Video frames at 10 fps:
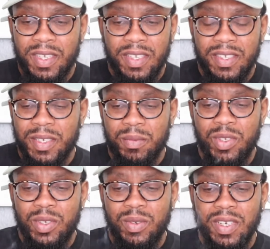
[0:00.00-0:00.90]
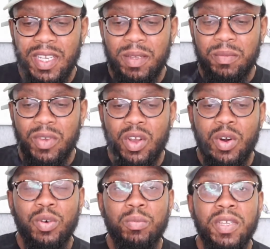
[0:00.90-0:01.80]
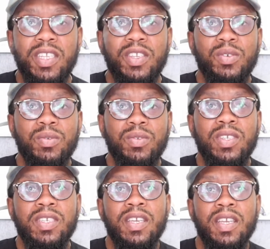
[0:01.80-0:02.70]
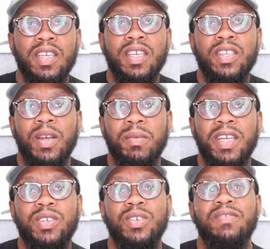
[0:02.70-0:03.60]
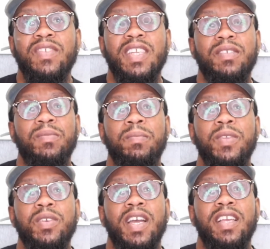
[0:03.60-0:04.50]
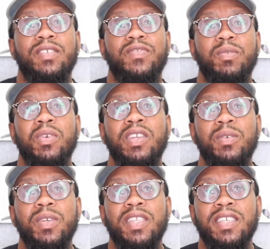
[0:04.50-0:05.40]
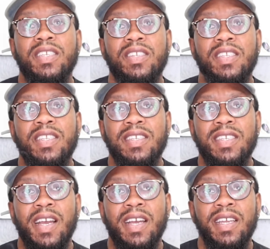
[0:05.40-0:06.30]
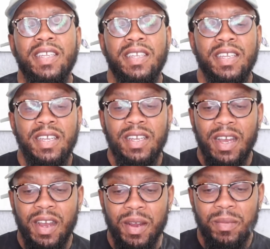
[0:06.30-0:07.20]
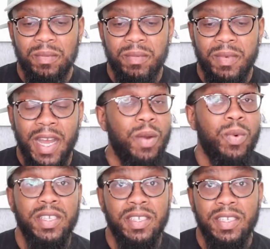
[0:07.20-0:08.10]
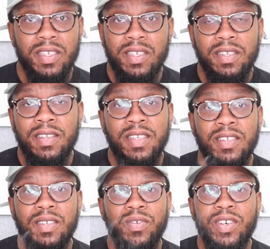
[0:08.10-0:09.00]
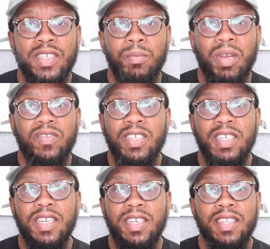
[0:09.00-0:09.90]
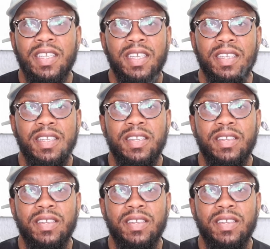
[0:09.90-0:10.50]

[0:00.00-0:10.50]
some dude named Coleman Hughes. So I'm not sure if any of you guys are familiar with this guy. I wasn't. This is the first time I've seen anything